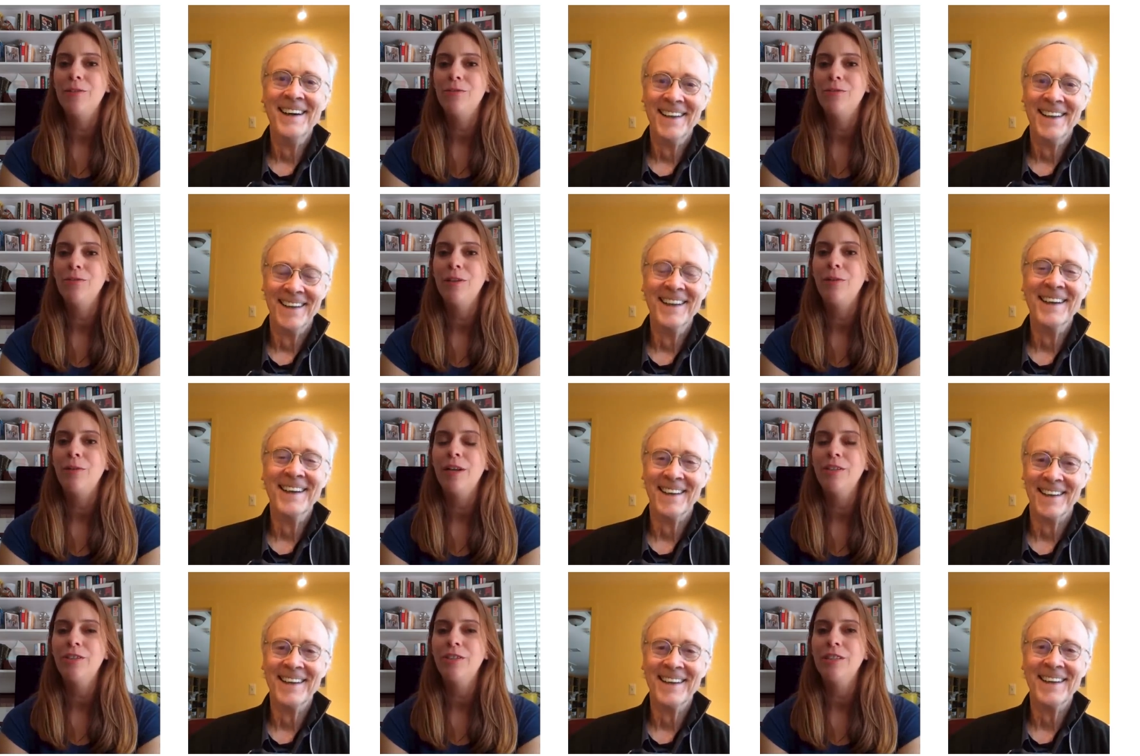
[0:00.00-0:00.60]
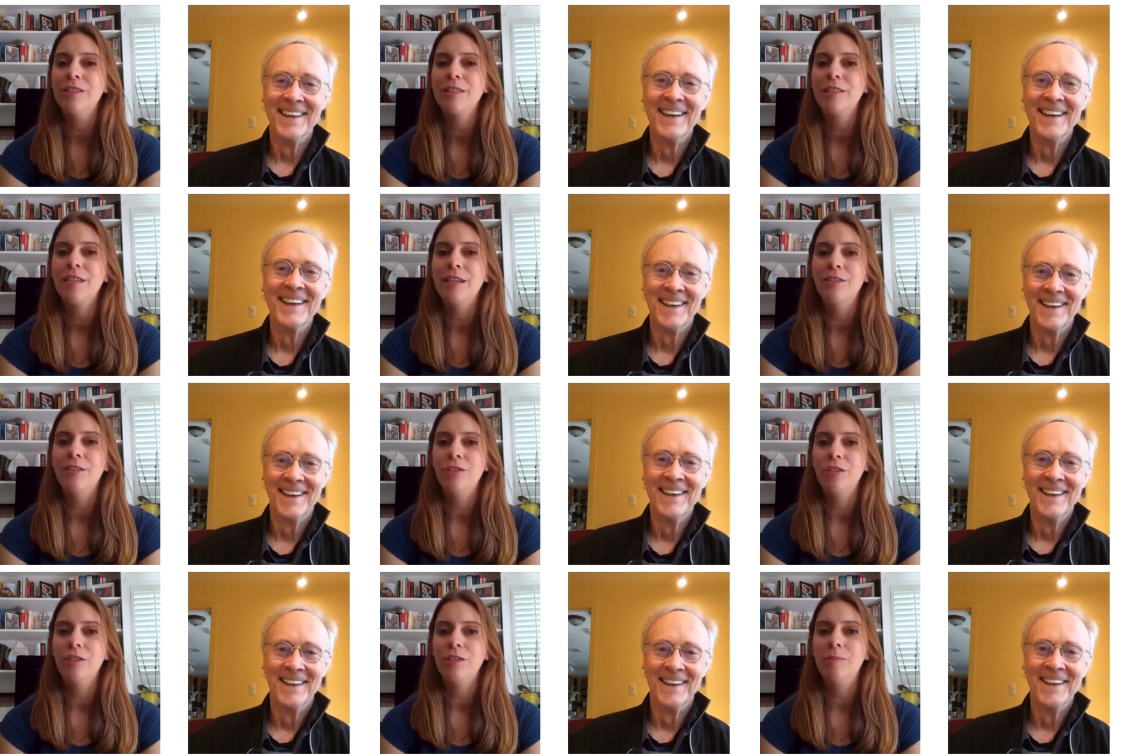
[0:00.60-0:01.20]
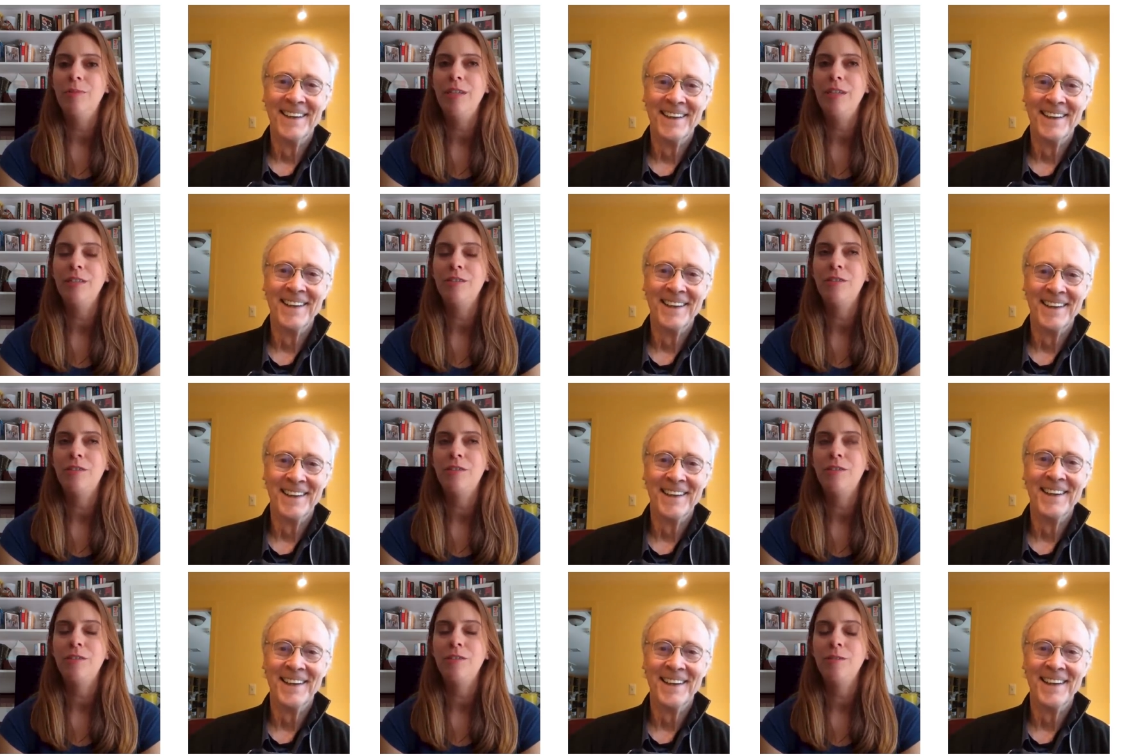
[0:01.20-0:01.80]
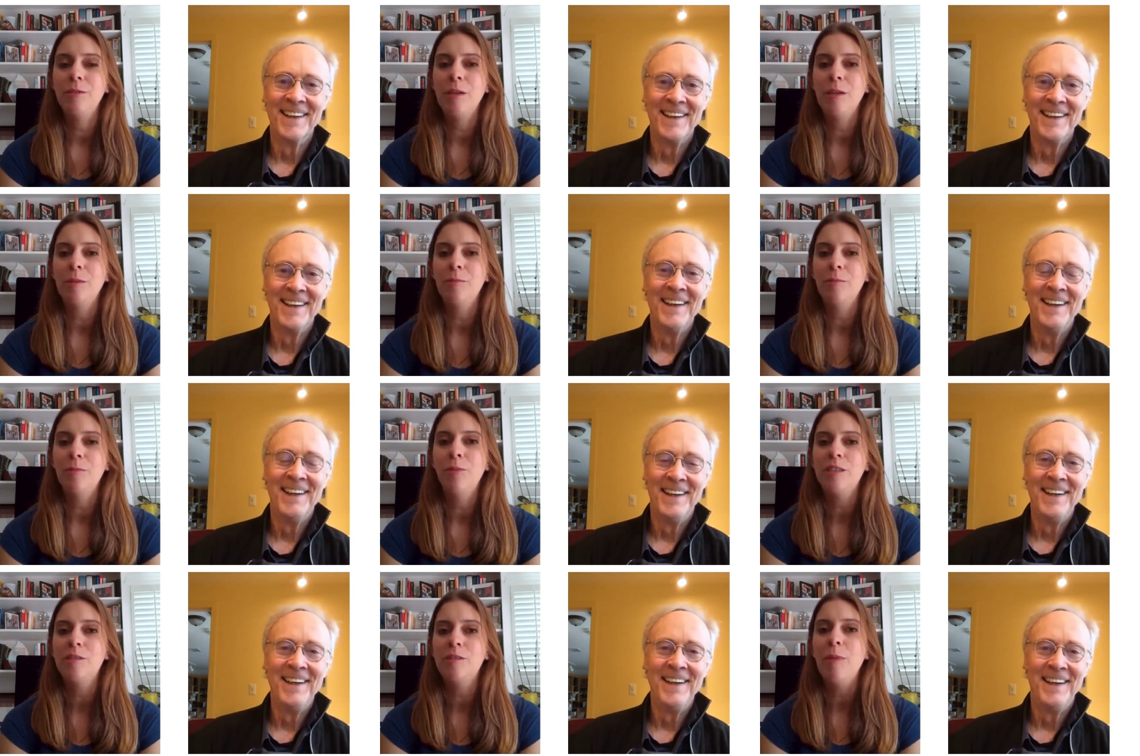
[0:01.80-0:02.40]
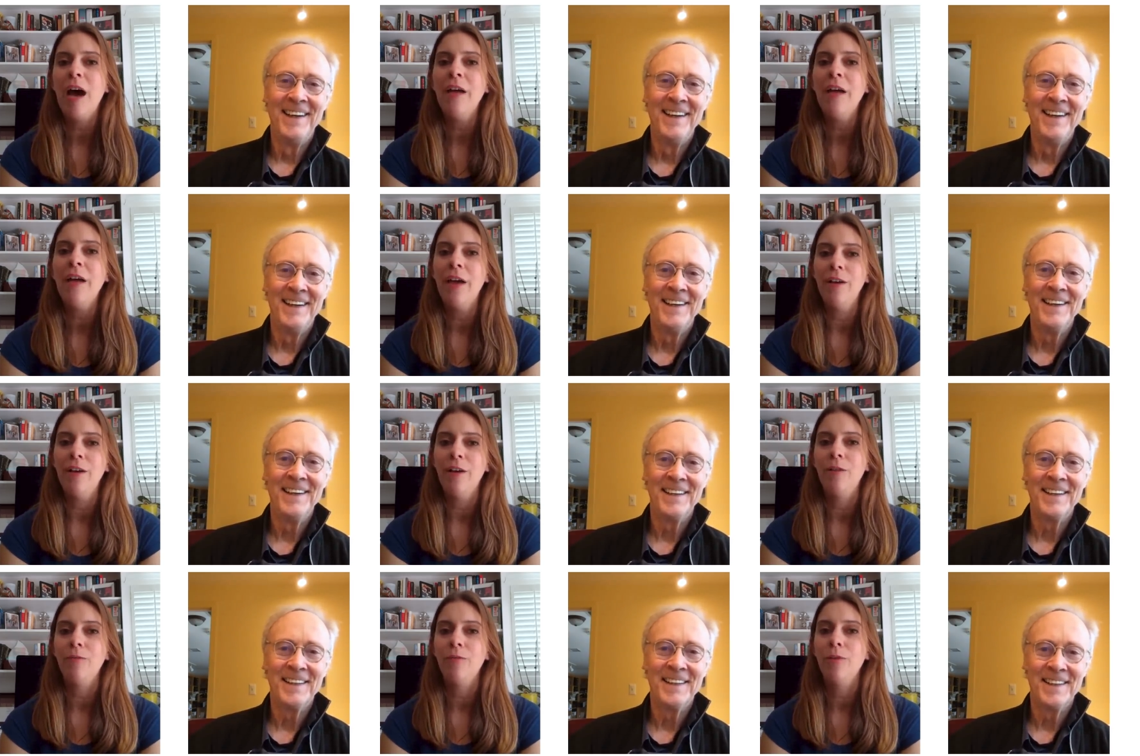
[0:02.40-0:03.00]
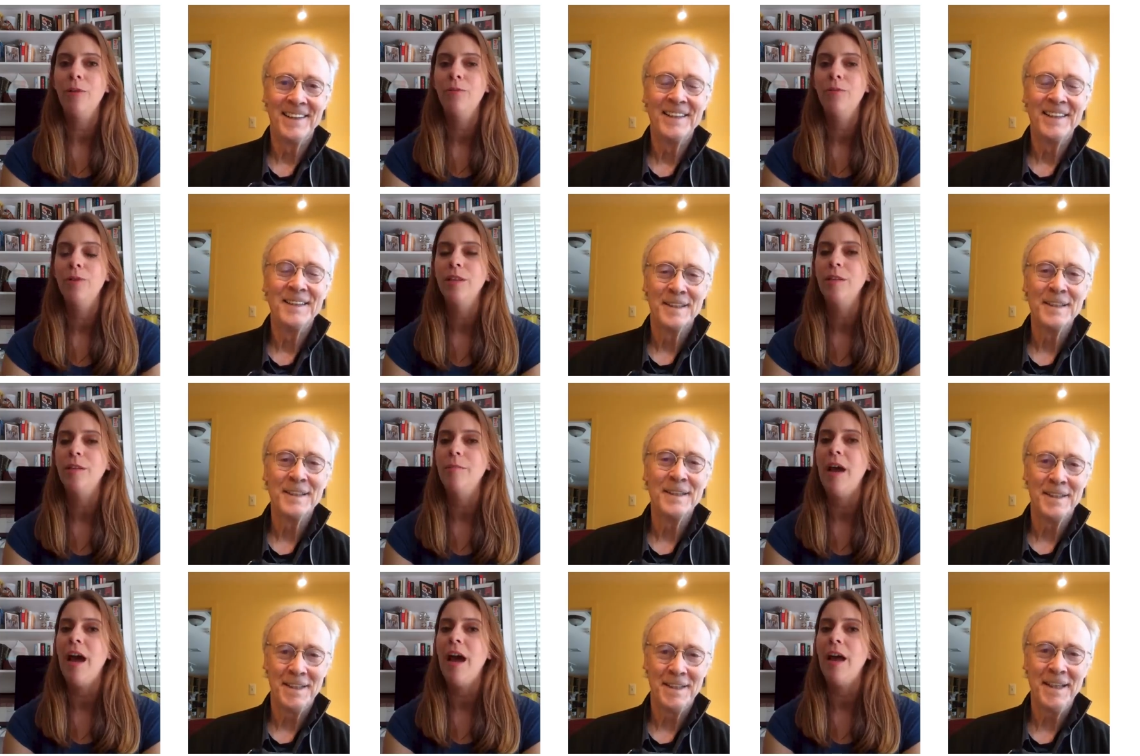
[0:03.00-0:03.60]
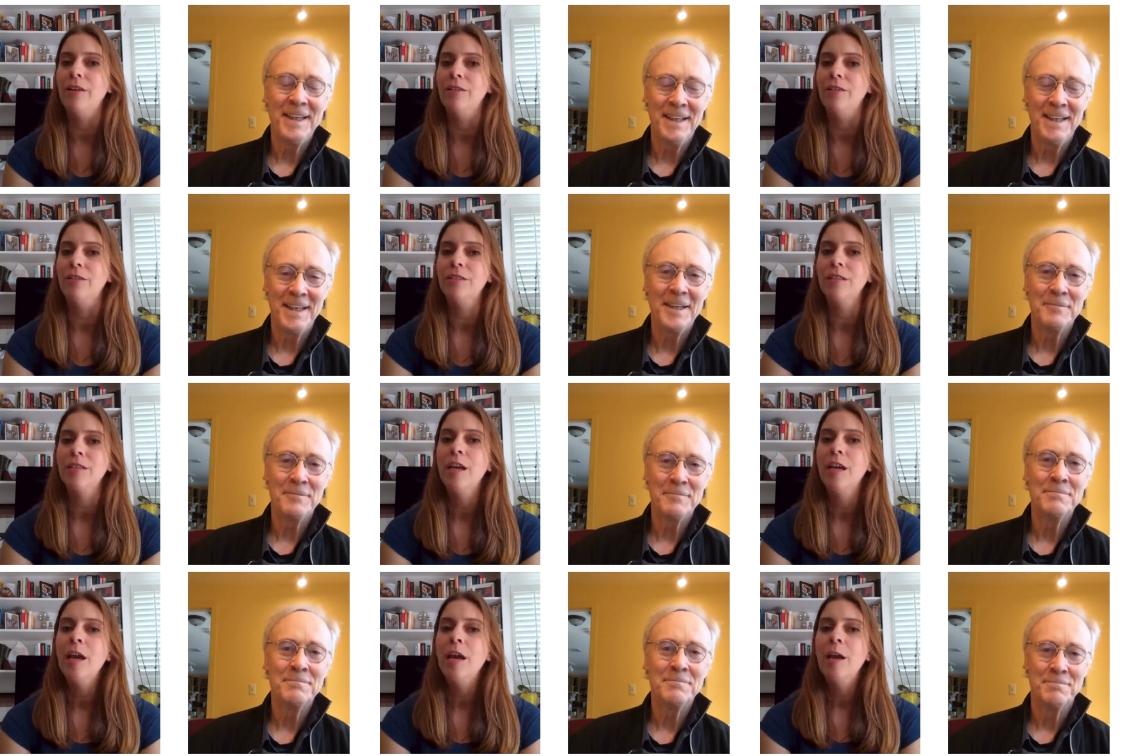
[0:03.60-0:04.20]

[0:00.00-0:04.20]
Speaker 1: those three questions can put a spotlight on what really matters.